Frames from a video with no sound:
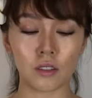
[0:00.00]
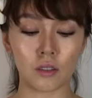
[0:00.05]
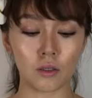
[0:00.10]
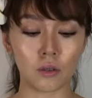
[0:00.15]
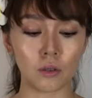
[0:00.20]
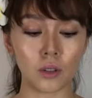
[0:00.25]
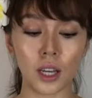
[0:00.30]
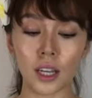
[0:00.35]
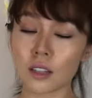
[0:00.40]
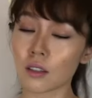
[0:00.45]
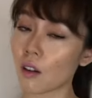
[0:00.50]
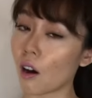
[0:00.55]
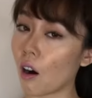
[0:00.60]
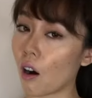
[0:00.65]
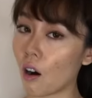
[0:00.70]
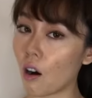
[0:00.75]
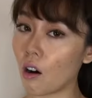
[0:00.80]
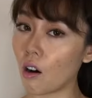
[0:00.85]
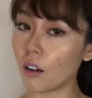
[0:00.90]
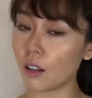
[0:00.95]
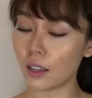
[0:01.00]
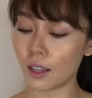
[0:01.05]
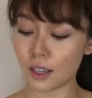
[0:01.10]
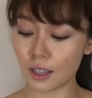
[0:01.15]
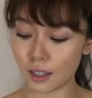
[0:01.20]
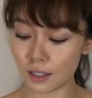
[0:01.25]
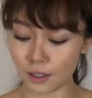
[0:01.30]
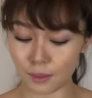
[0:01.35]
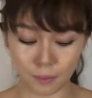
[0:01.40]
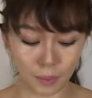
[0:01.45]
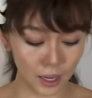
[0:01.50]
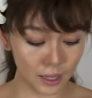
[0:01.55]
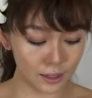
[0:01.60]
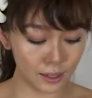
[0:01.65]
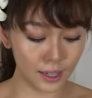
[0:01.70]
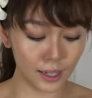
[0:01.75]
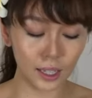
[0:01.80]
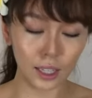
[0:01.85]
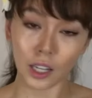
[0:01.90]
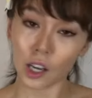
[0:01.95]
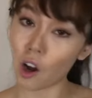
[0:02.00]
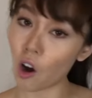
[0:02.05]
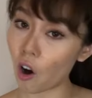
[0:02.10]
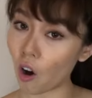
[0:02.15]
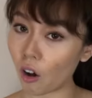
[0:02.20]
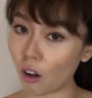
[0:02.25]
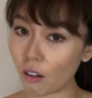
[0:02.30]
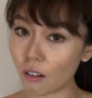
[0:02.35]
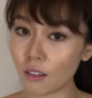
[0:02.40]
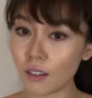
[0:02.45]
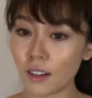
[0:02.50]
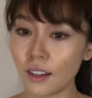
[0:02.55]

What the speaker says: today's haul is basically all.